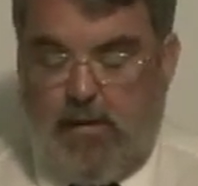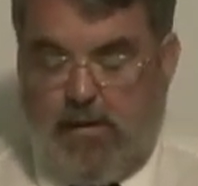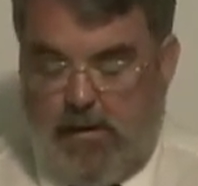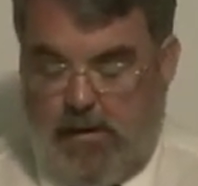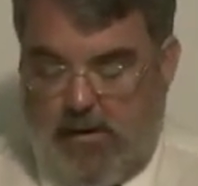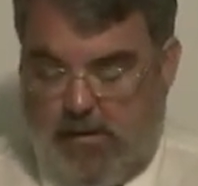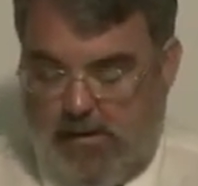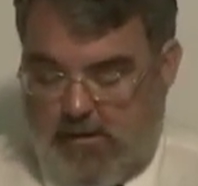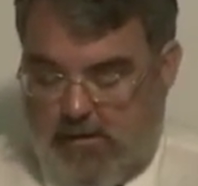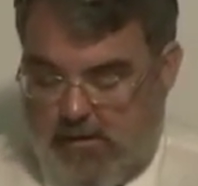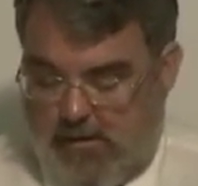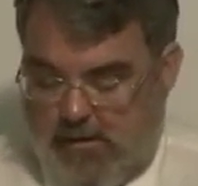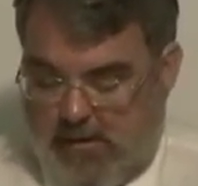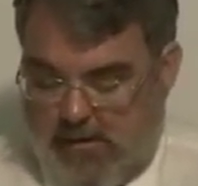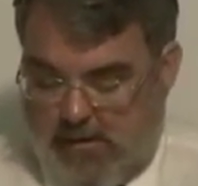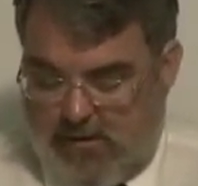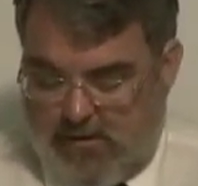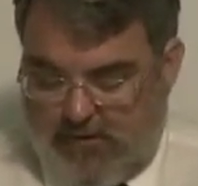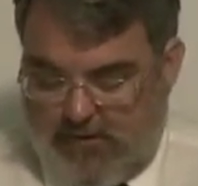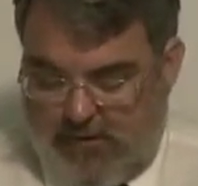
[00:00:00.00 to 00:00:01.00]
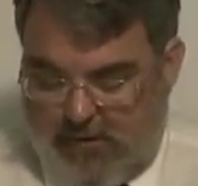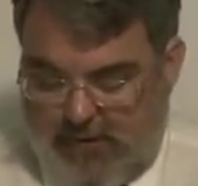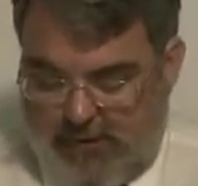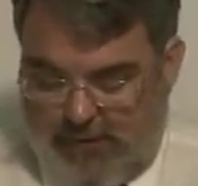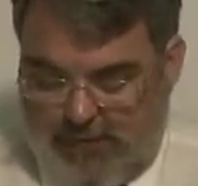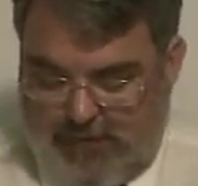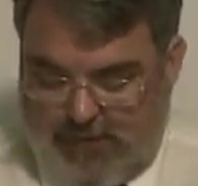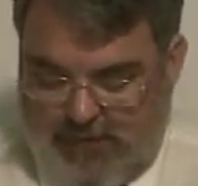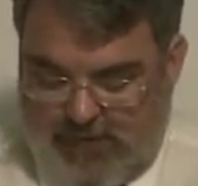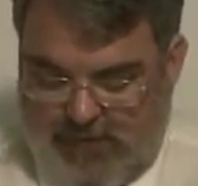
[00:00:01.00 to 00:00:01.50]
And
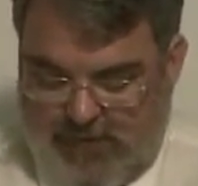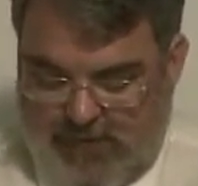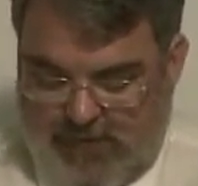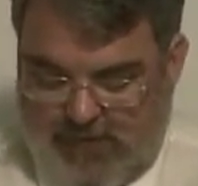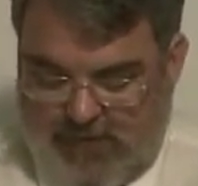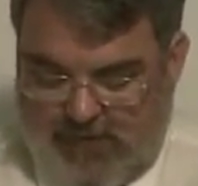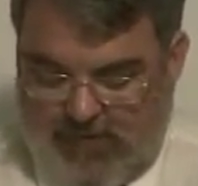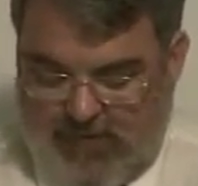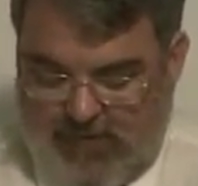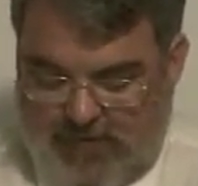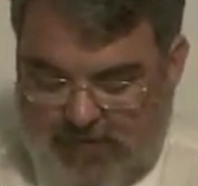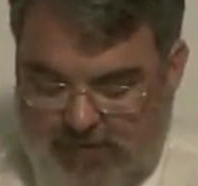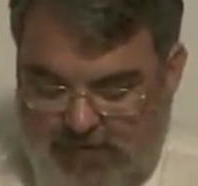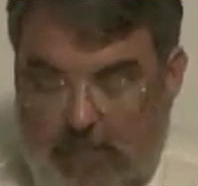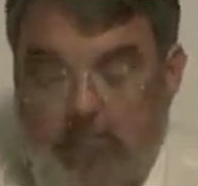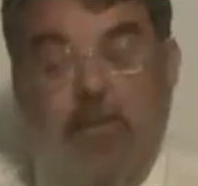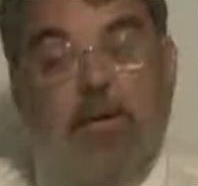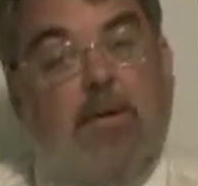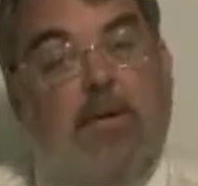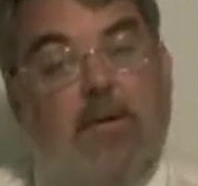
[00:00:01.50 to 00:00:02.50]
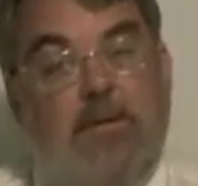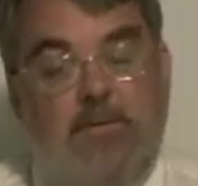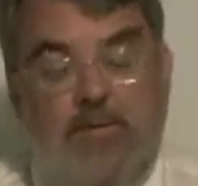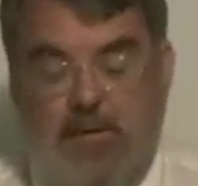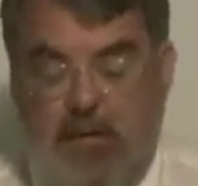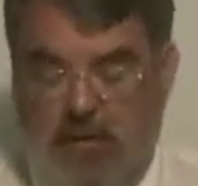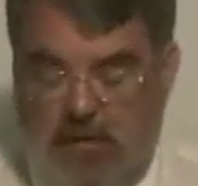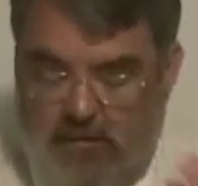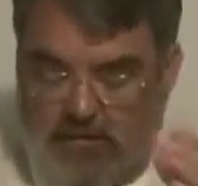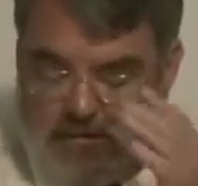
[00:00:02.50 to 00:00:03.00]
so let's
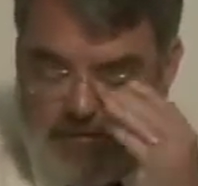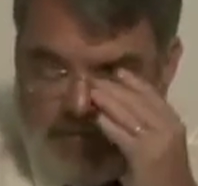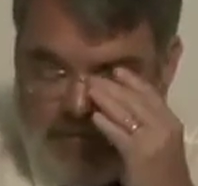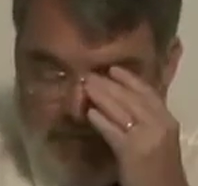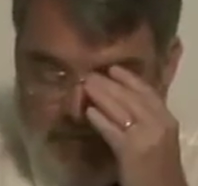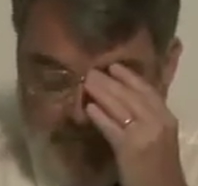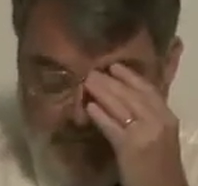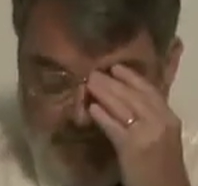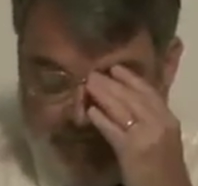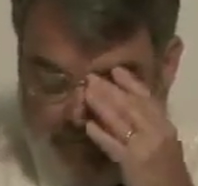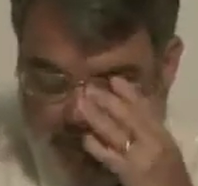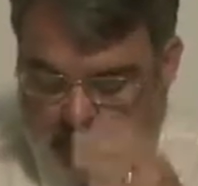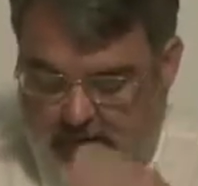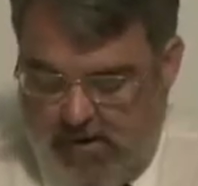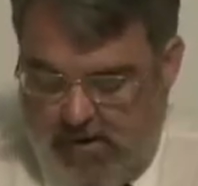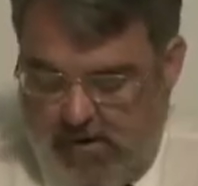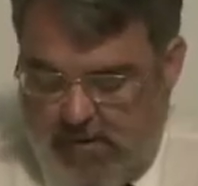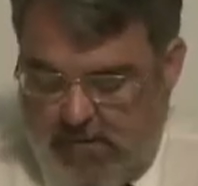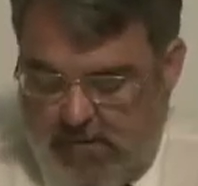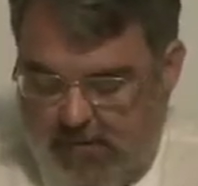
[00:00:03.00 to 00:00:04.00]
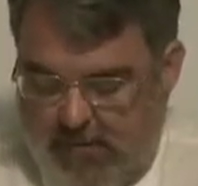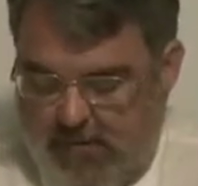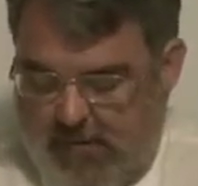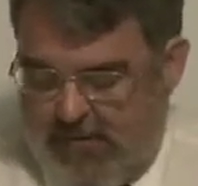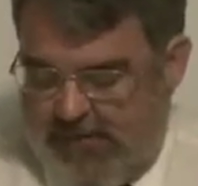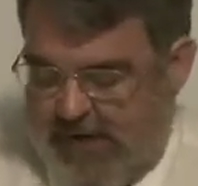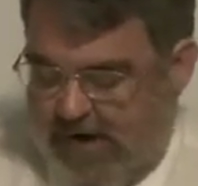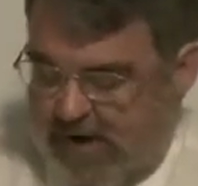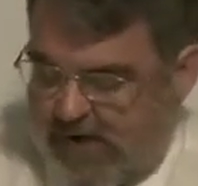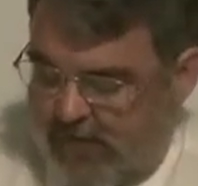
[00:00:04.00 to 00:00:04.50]
talk through it. Many
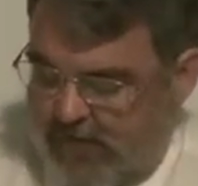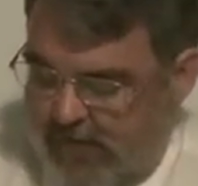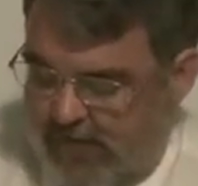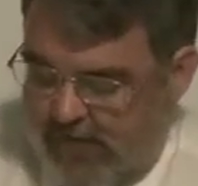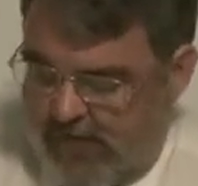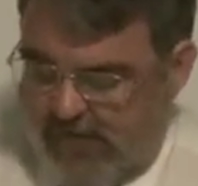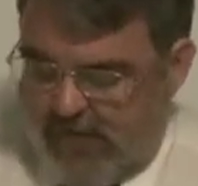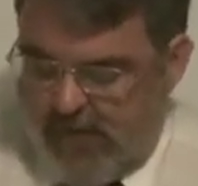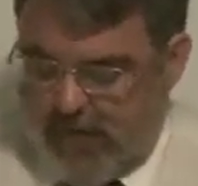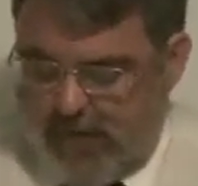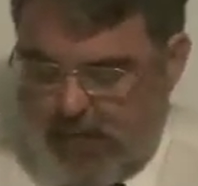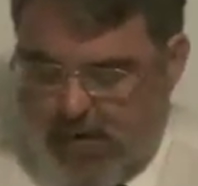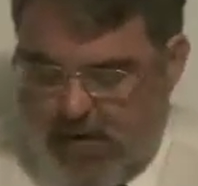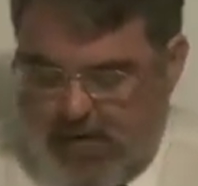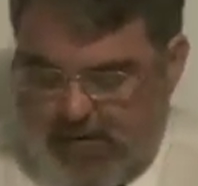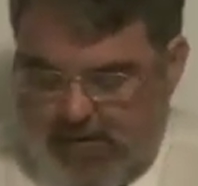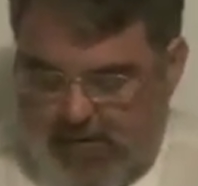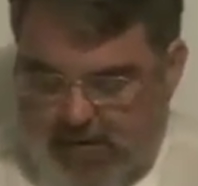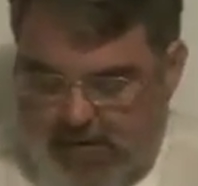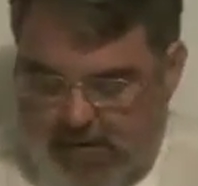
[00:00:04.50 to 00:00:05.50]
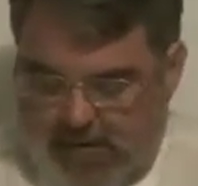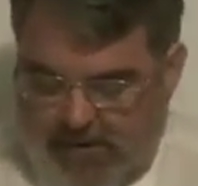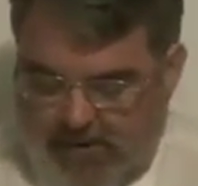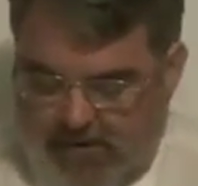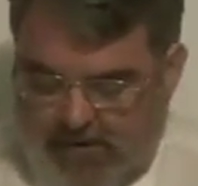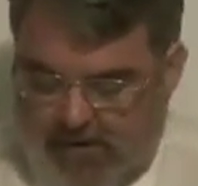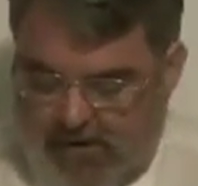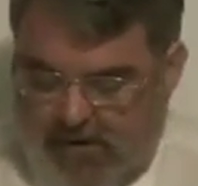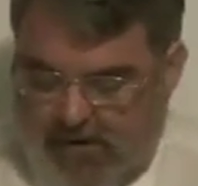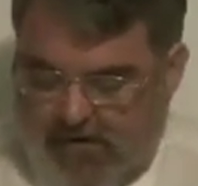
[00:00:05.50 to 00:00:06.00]
factors affect poverty,
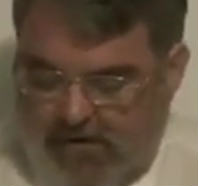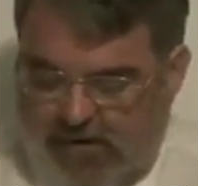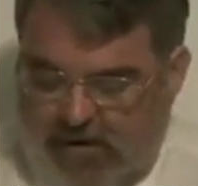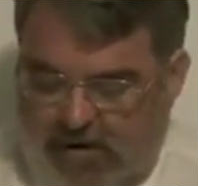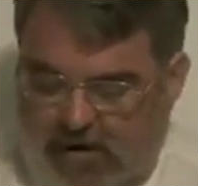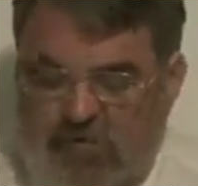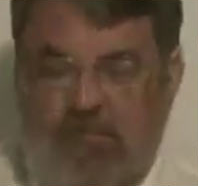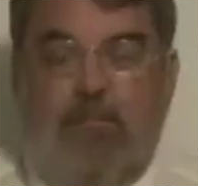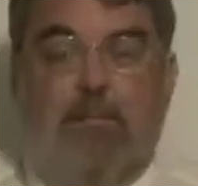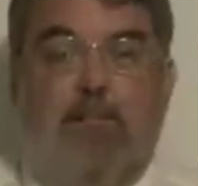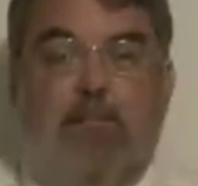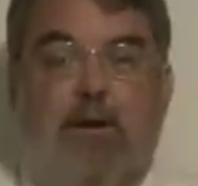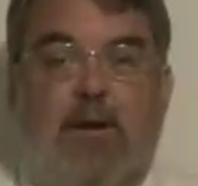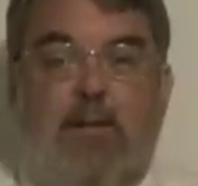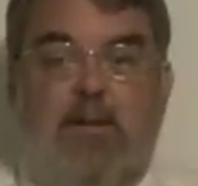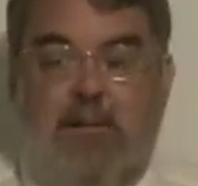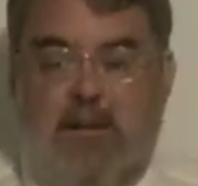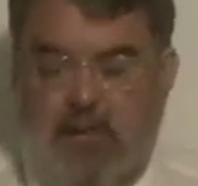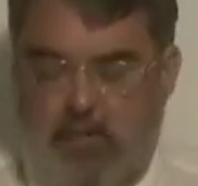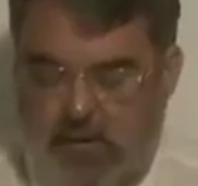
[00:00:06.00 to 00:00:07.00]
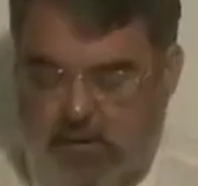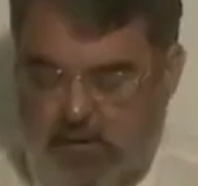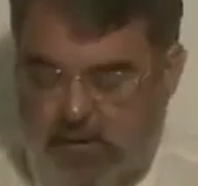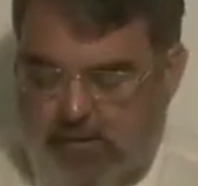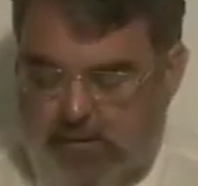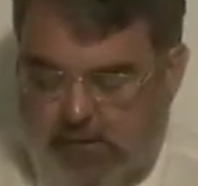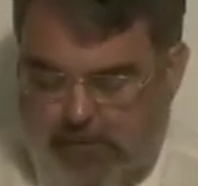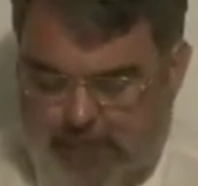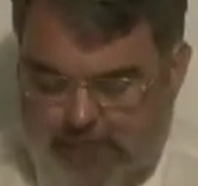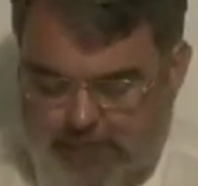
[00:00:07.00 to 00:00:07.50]
and education may be one
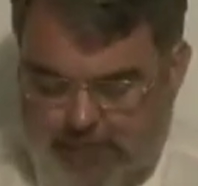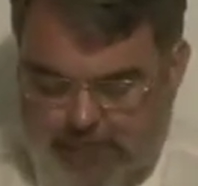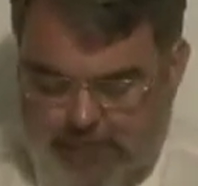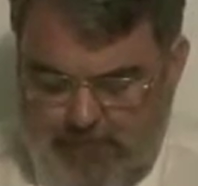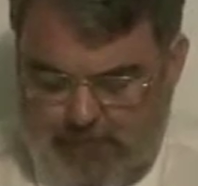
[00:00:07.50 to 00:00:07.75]
of them.